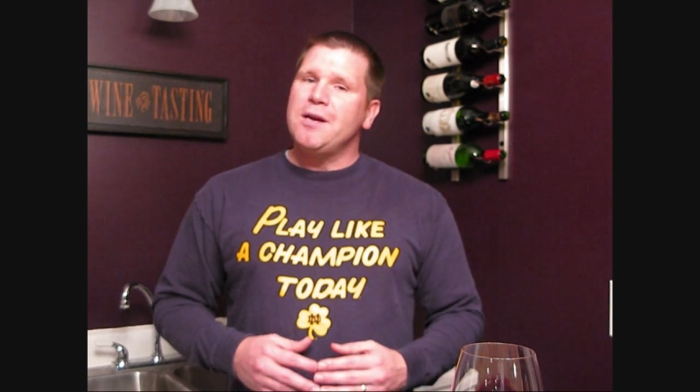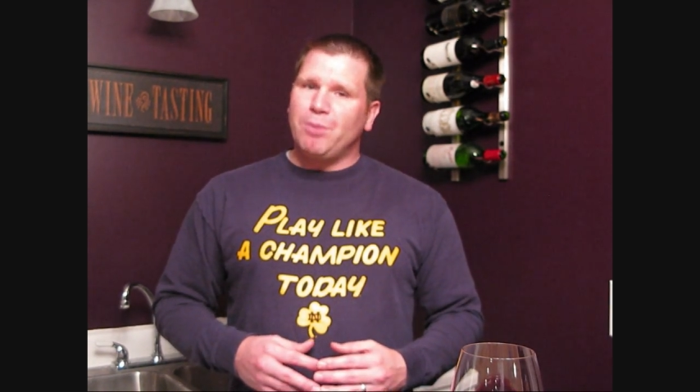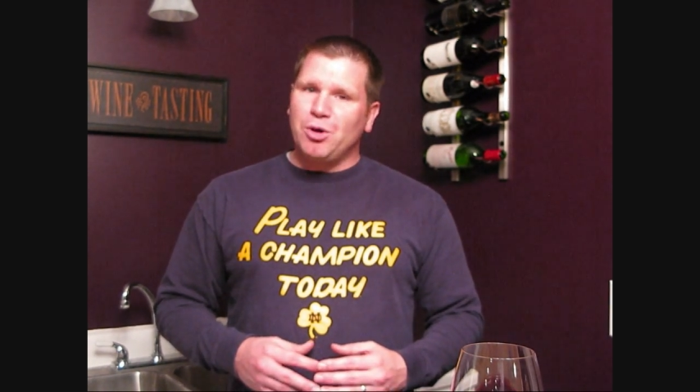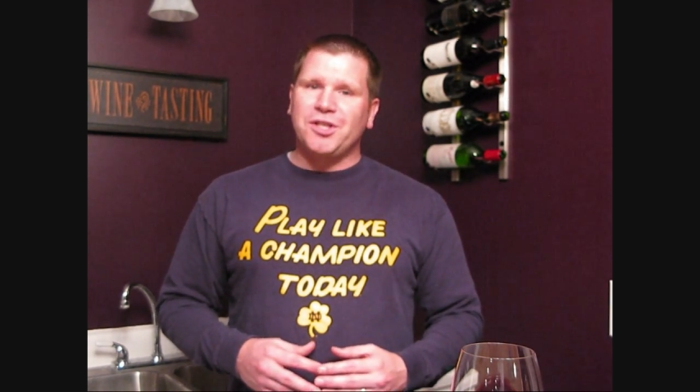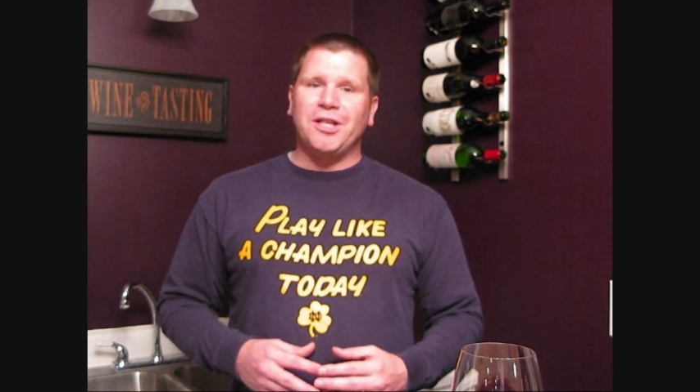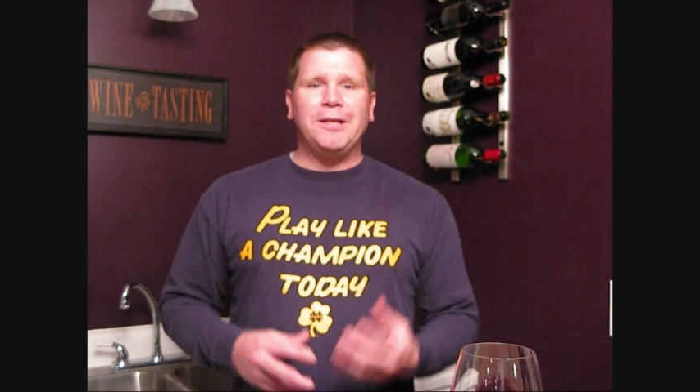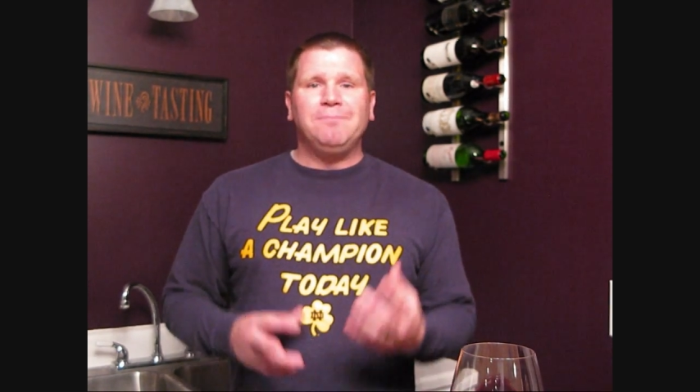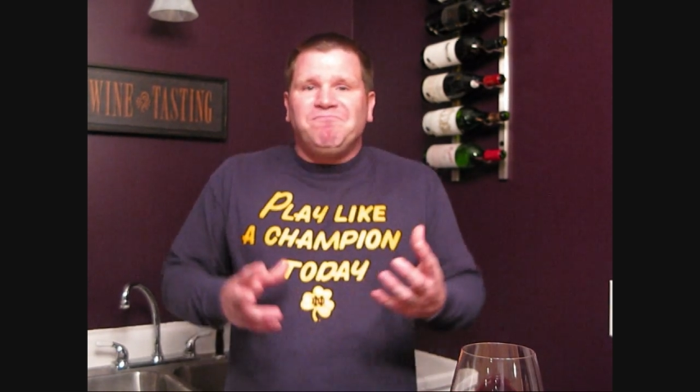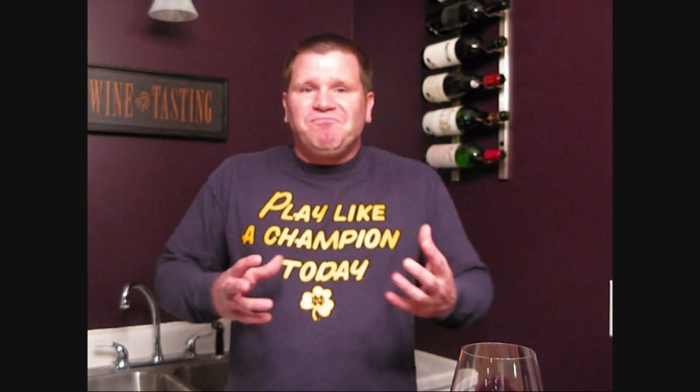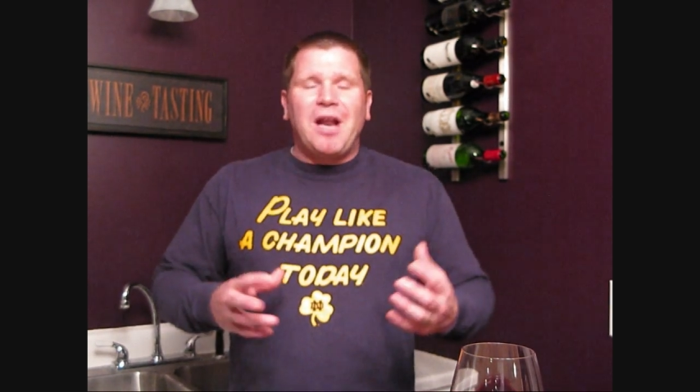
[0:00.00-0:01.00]
Personally,
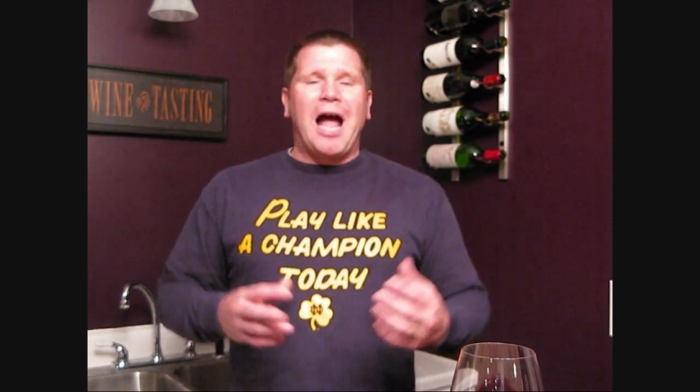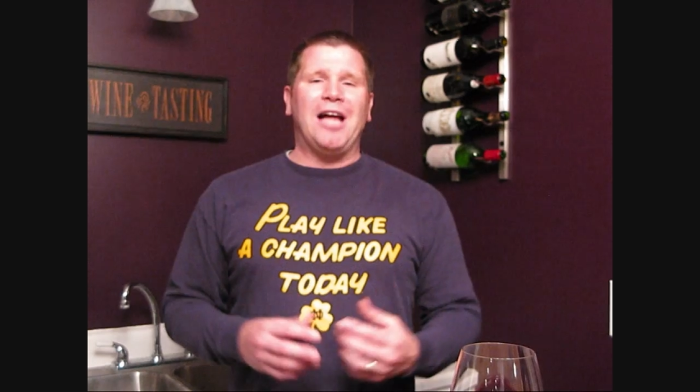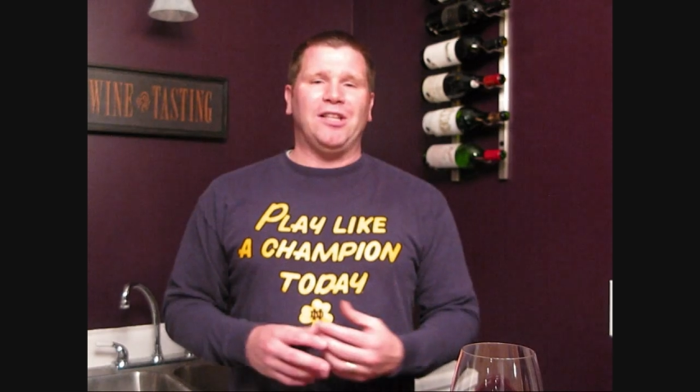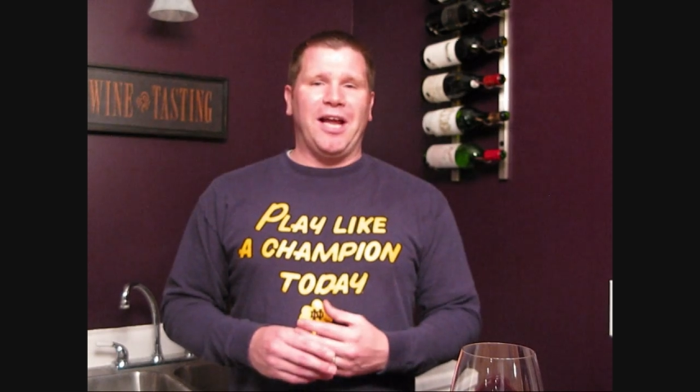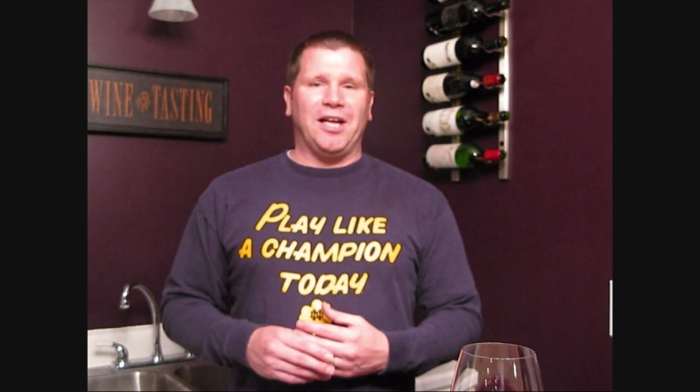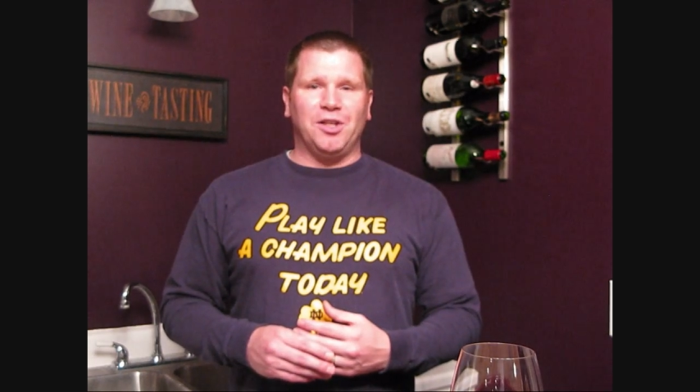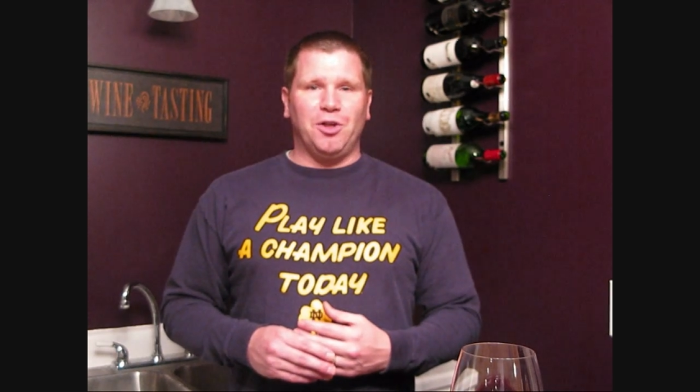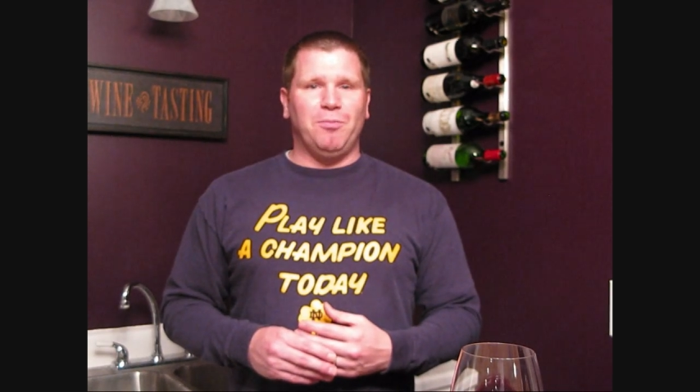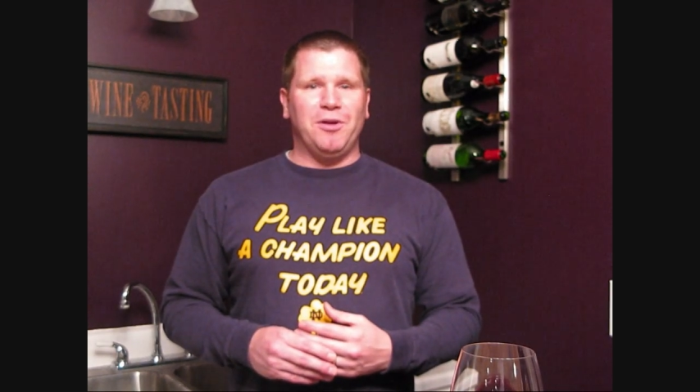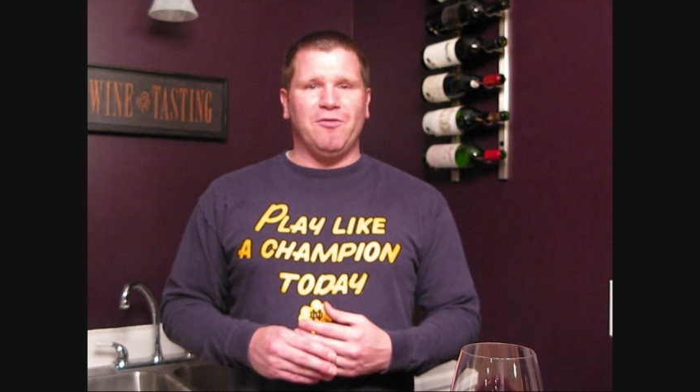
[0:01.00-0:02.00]
I like a
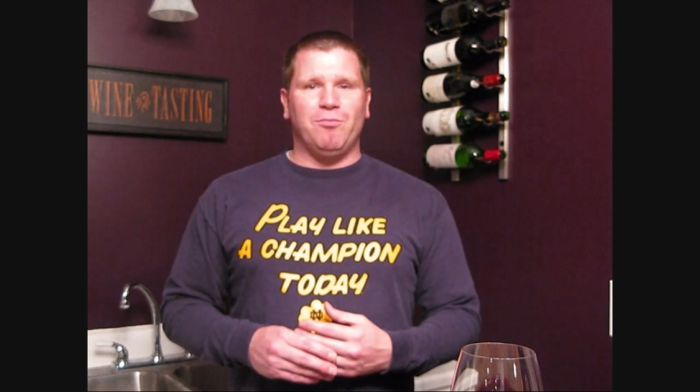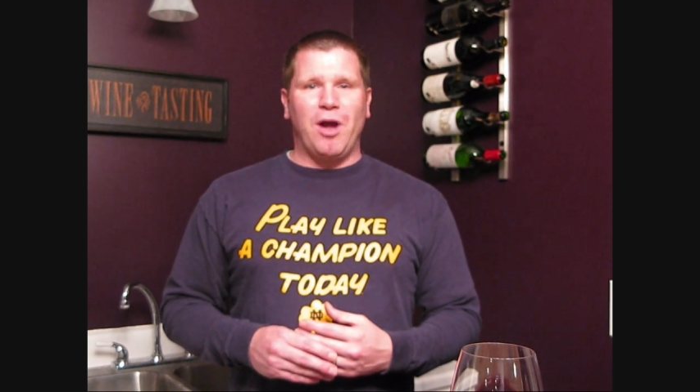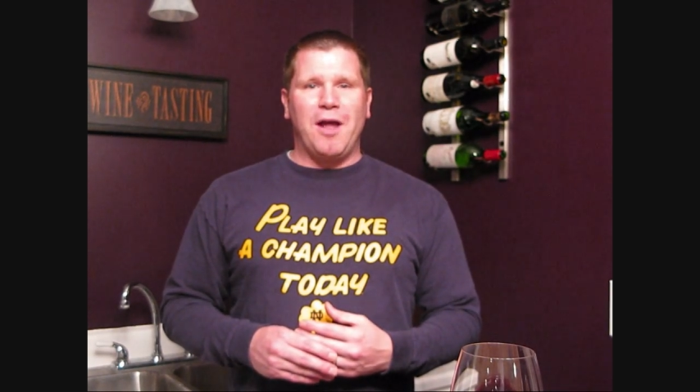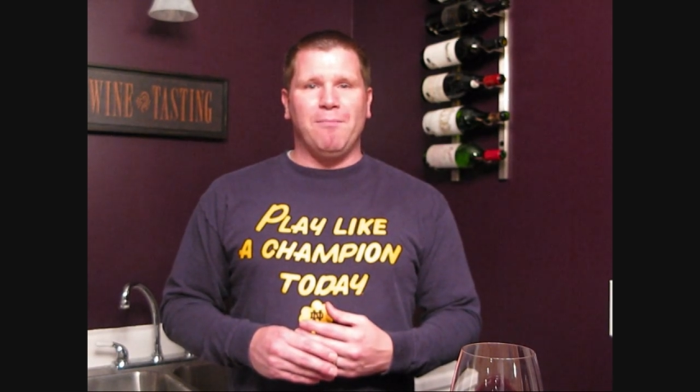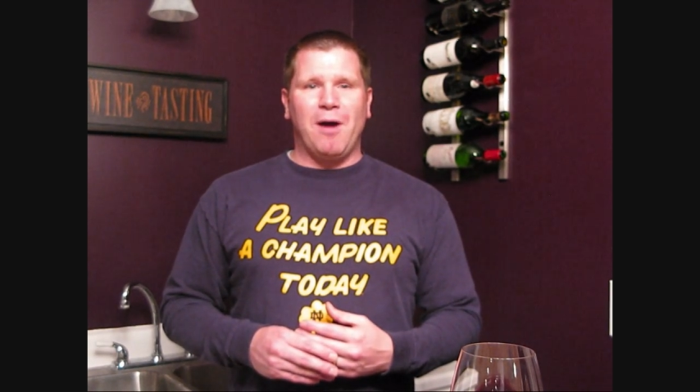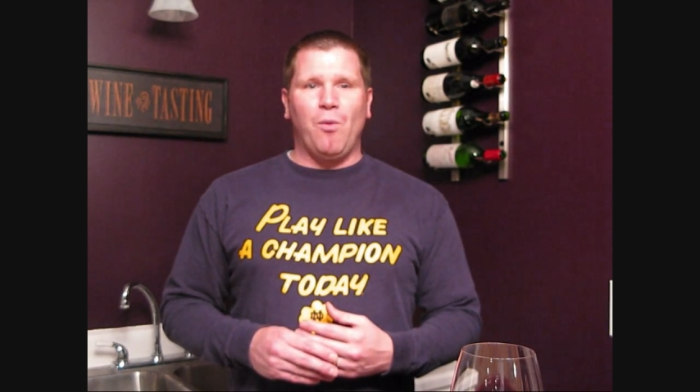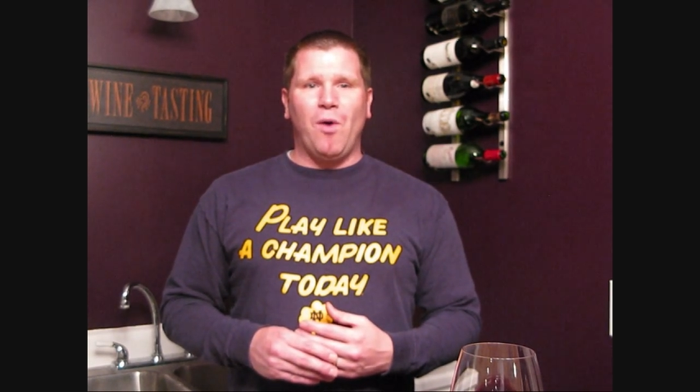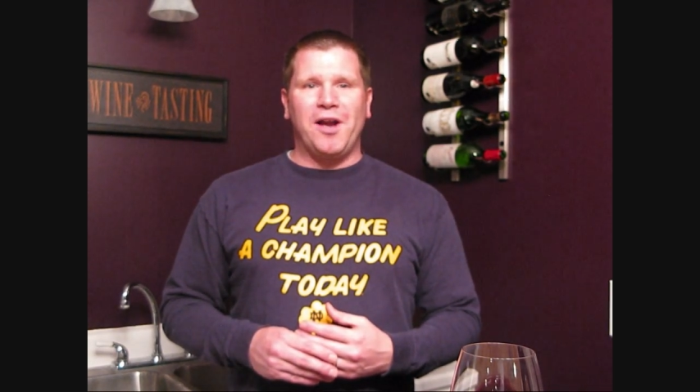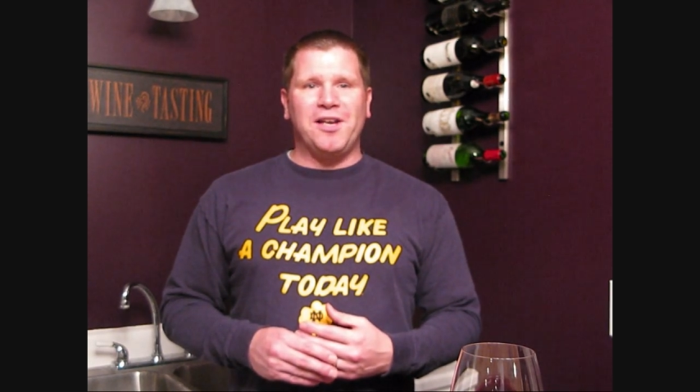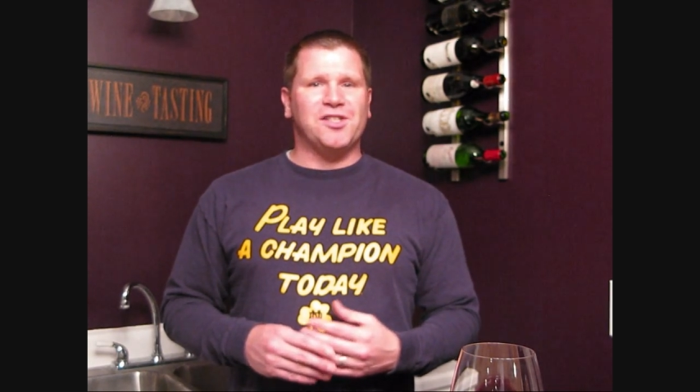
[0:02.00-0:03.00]
little bit of Brett in my
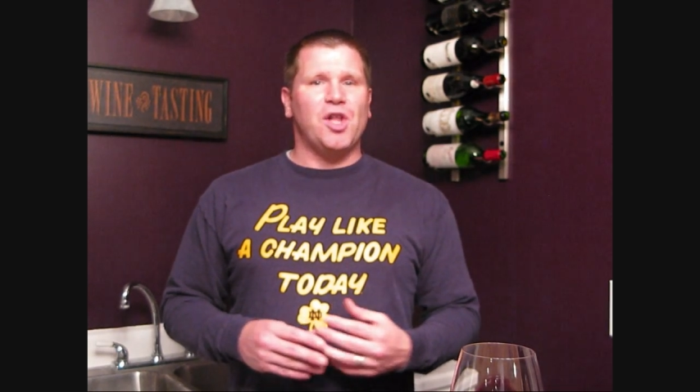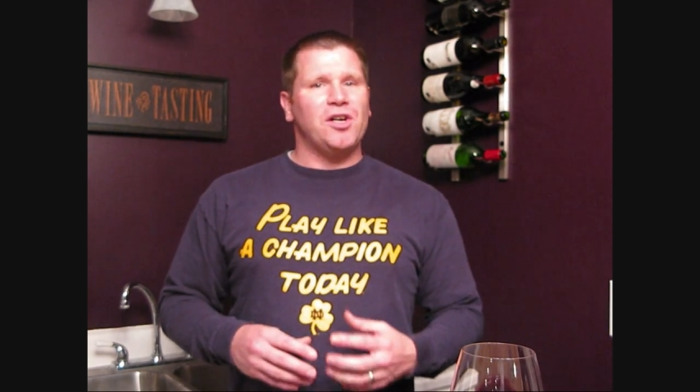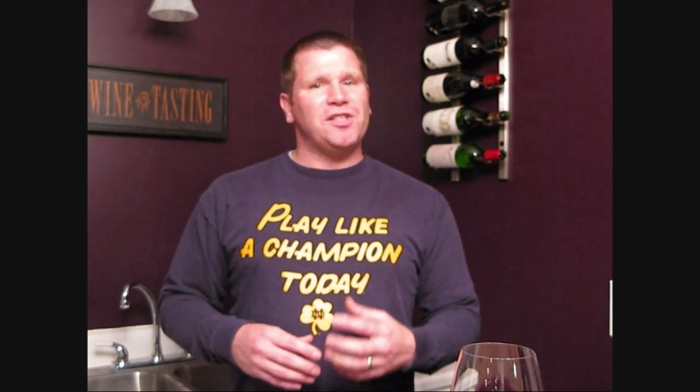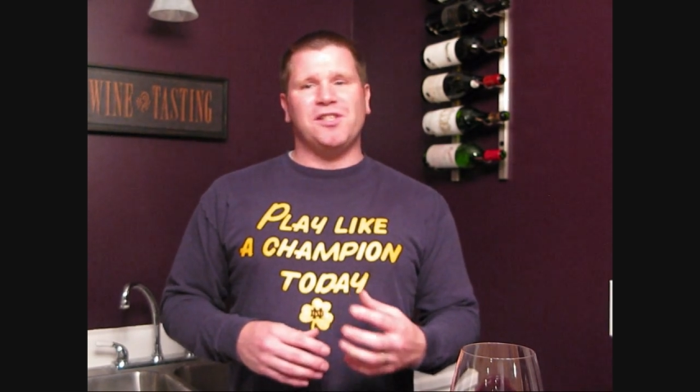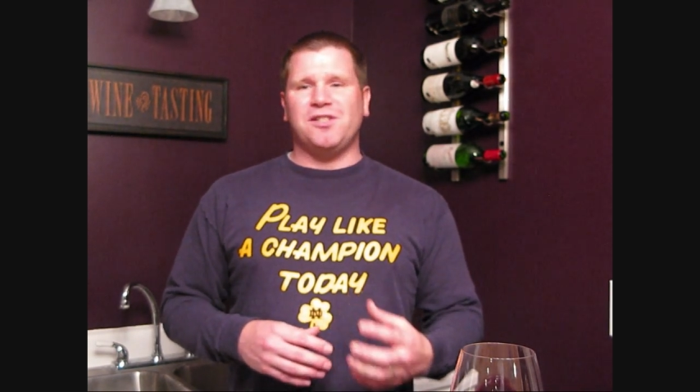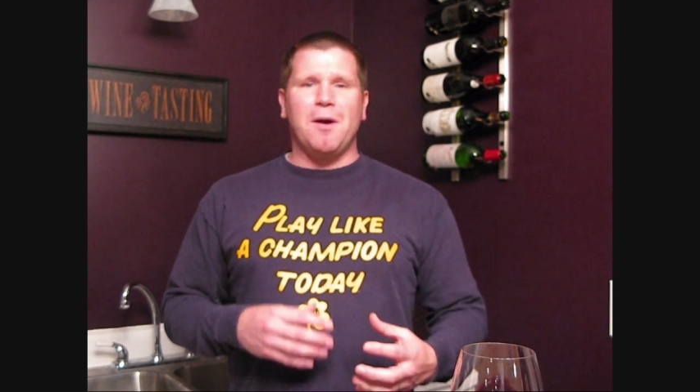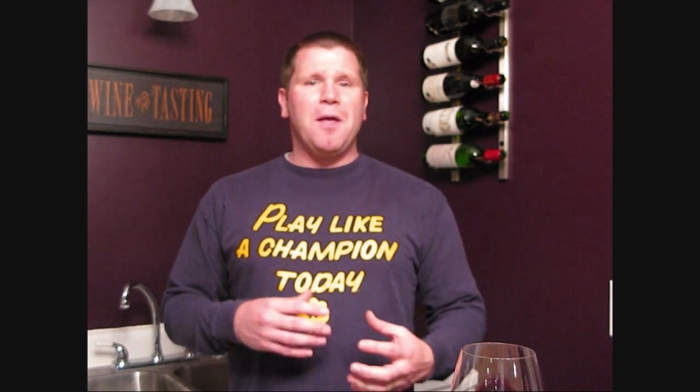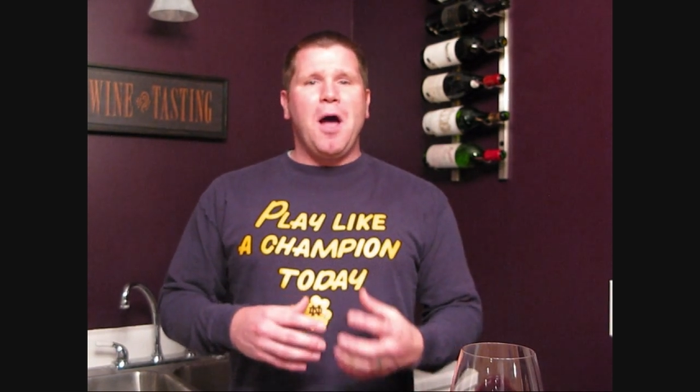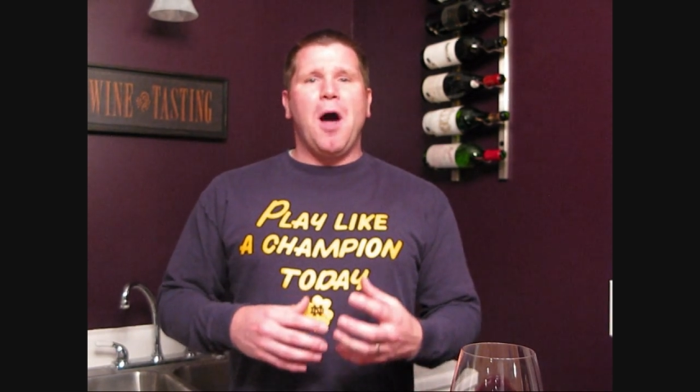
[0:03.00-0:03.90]
wine, as long as it's a,